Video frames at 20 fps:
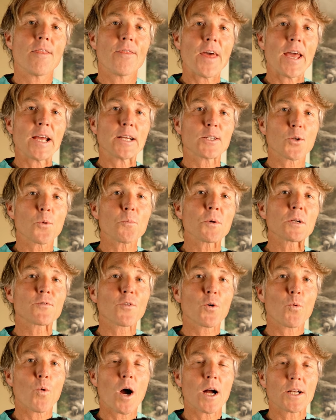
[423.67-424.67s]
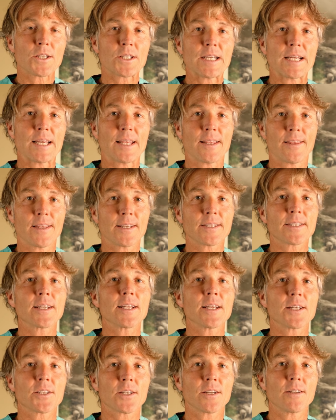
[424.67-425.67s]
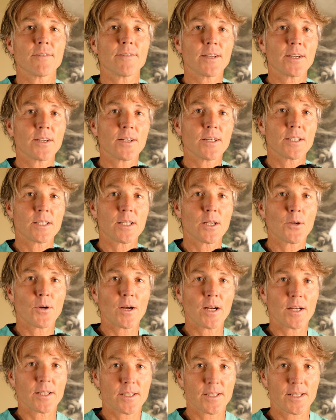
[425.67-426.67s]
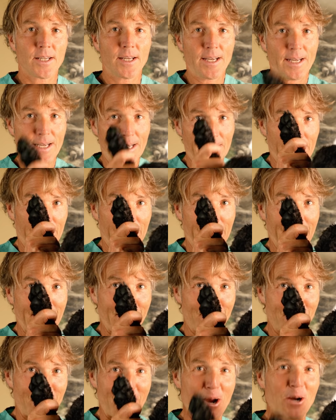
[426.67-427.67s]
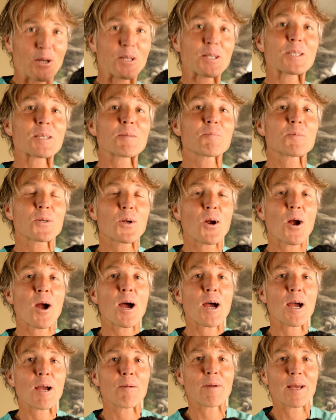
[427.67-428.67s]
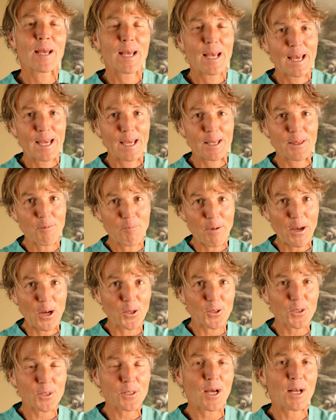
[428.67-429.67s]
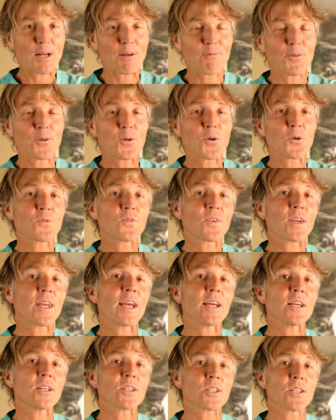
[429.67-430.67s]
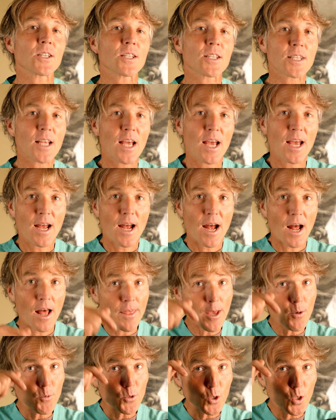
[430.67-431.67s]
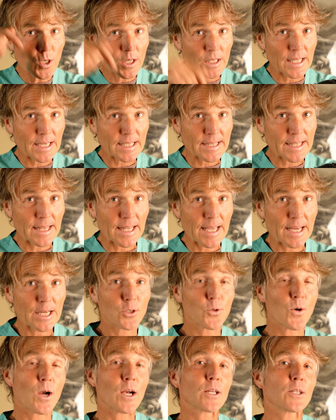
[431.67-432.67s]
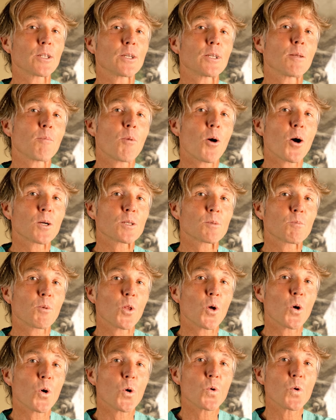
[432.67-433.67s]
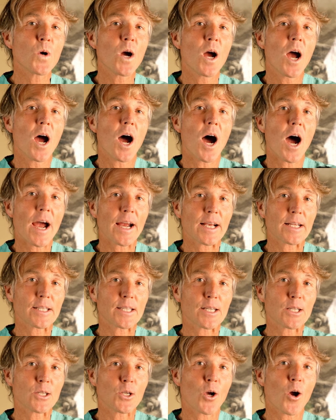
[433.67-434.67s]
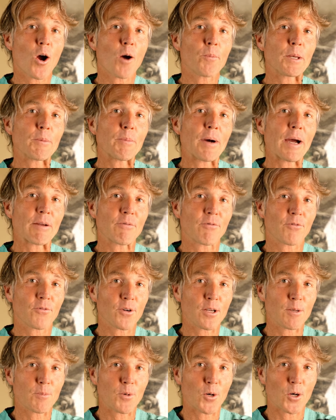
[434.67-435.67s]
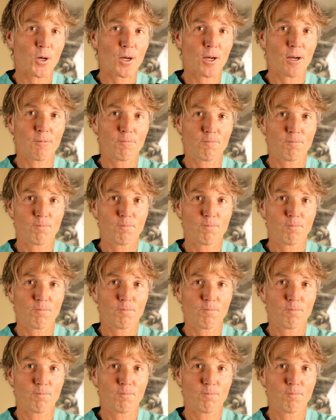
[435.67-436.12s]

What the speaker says: Thanks so much for watching this edition of Veterinary Secrets. Click up there to subscribe. Hit the bell to sign up for notifications, and then when you click the link directly in the box below, I can send you a copy of my free book.